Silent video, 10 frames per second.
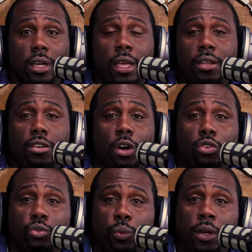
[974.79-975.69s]
He
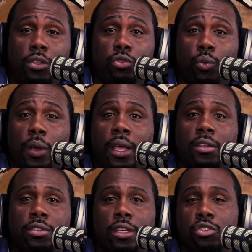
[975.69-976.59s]
knows what He's doing.
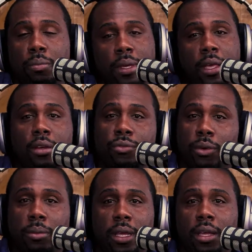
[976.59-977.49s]
He sees the beginning
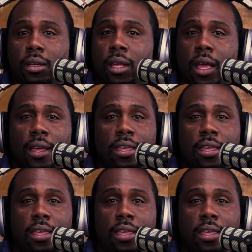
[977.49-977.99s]
from the end.